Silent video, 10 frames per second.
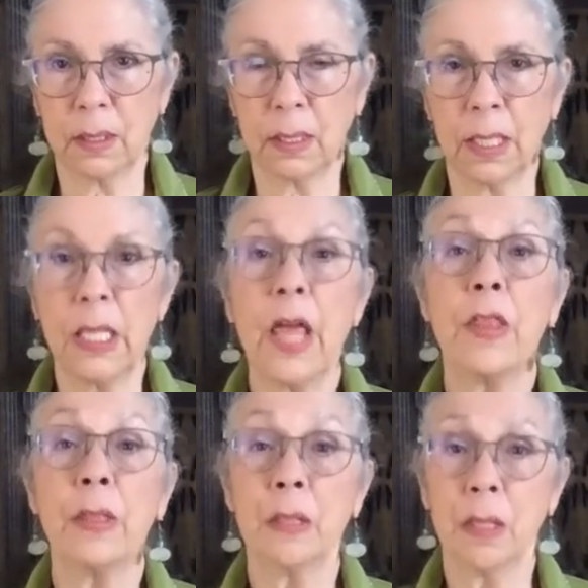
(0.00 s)
And
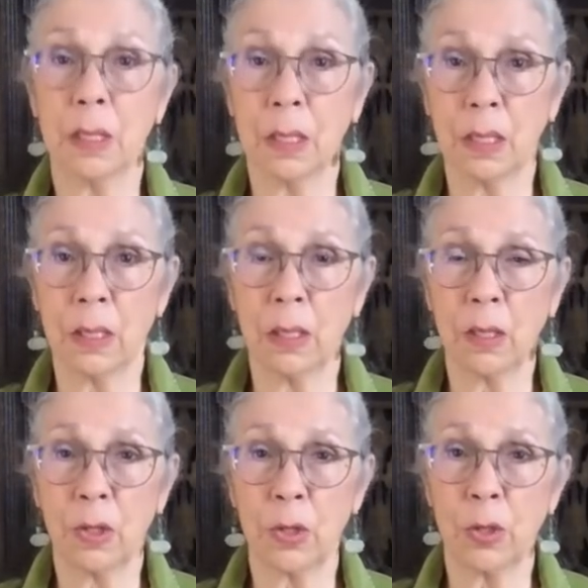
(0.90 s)
then
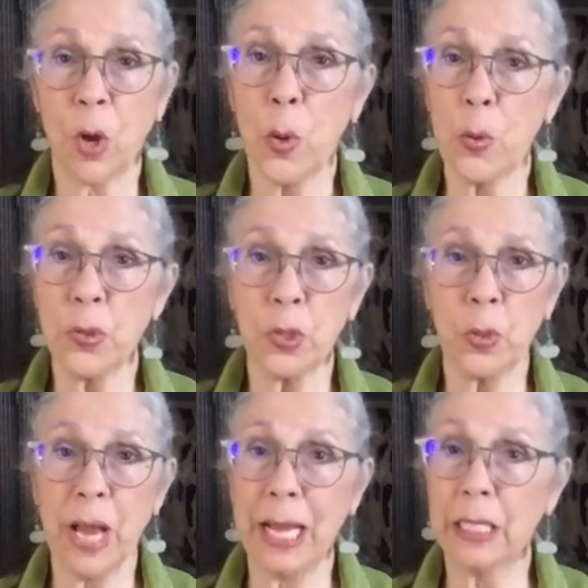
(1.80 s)
those who
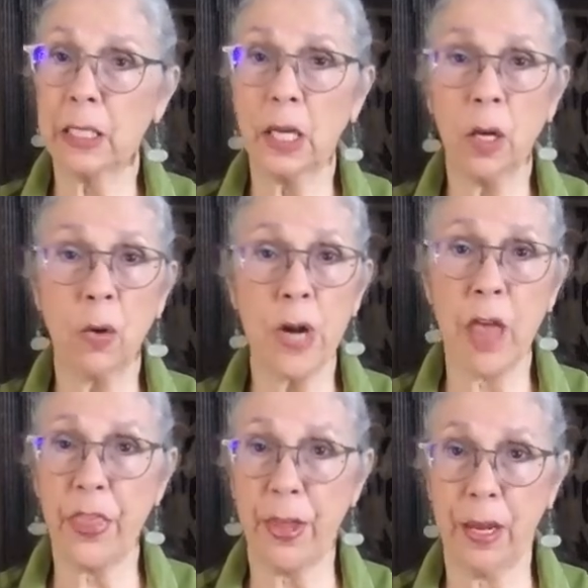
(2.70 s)
had little or
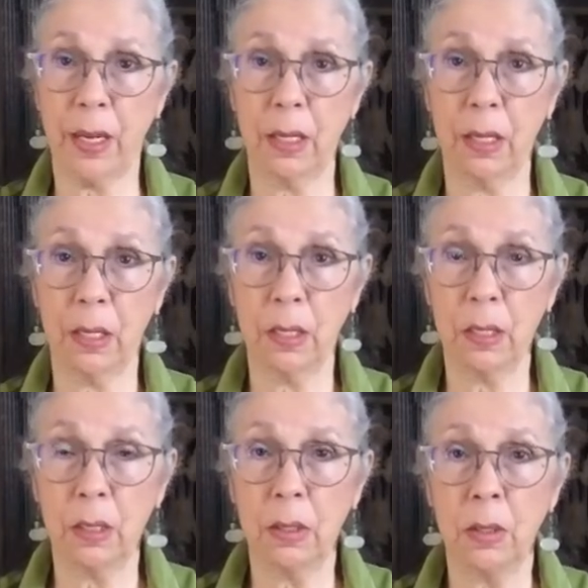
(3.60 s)
nothing
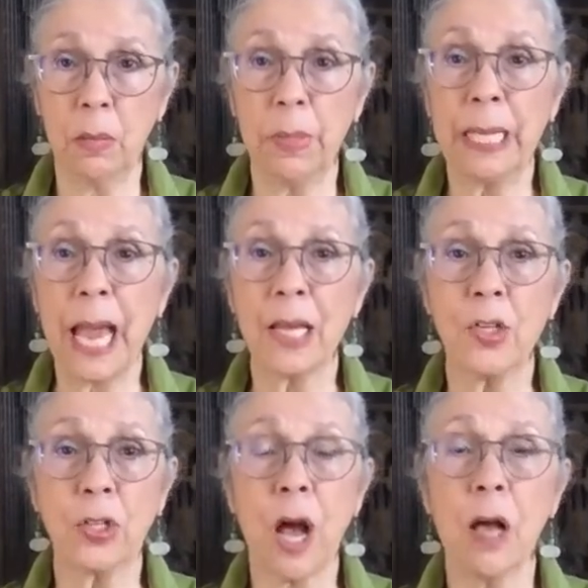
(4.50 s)
began to
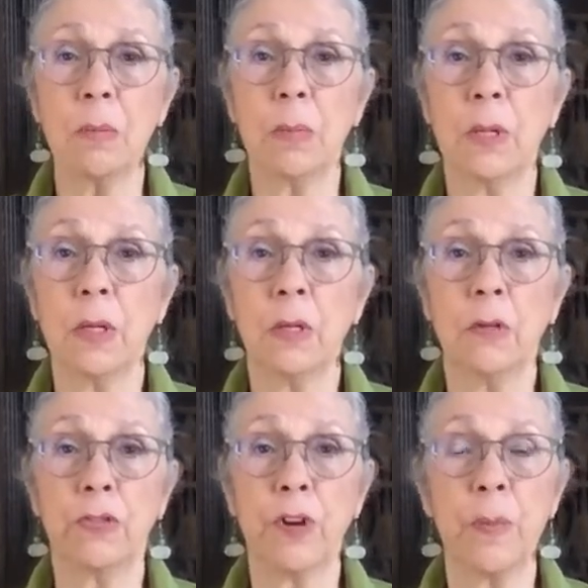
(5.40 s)
come
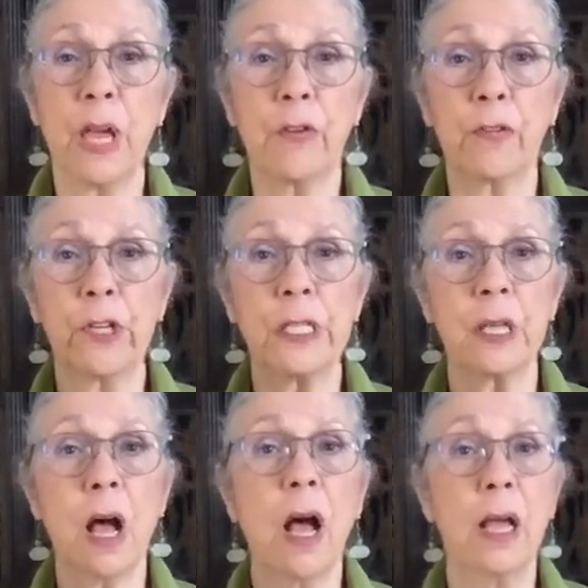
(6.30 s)
from every
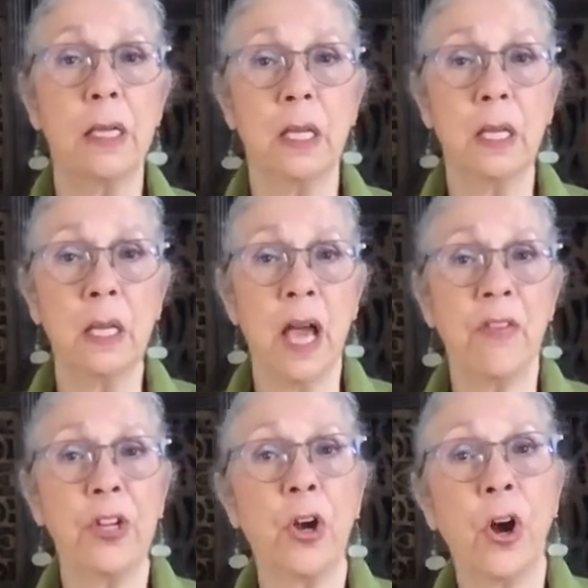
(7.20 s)
side,
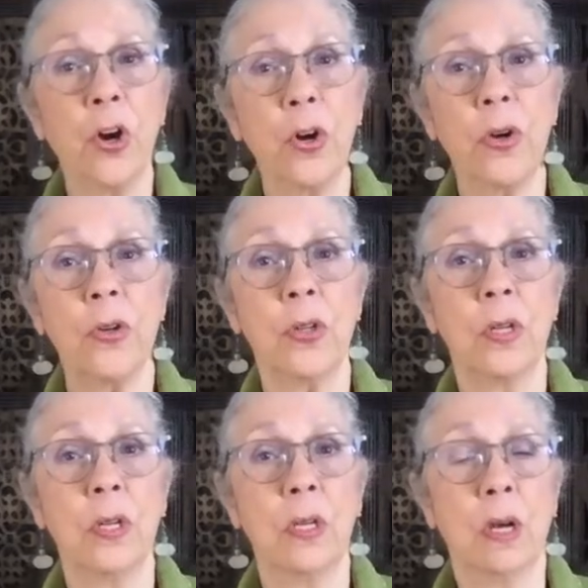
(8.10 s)
having heard
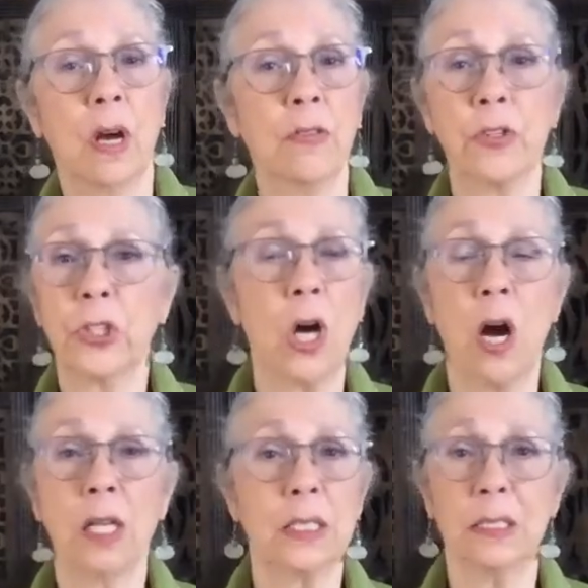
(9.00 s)
of the
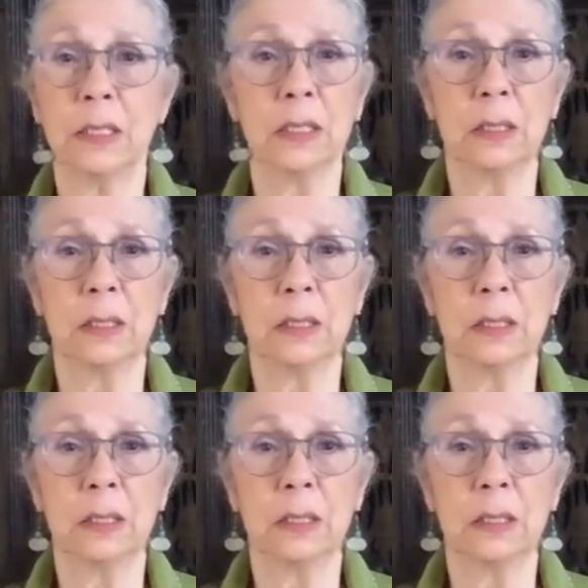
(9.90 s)
garden.